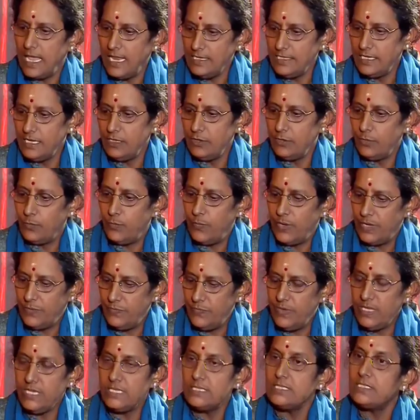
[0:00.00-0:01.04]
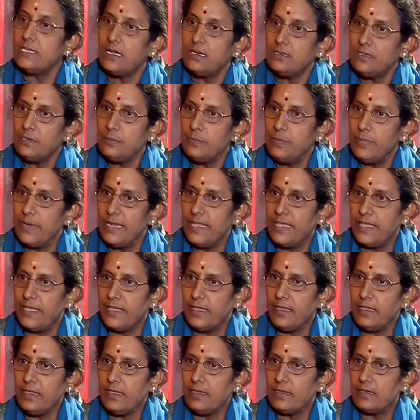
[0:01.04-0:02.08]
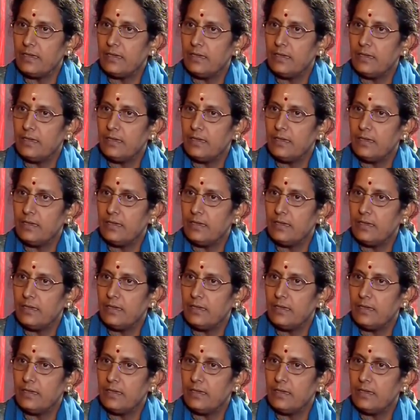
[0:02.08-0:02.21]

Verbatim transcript: I'll tell you, when we started playing,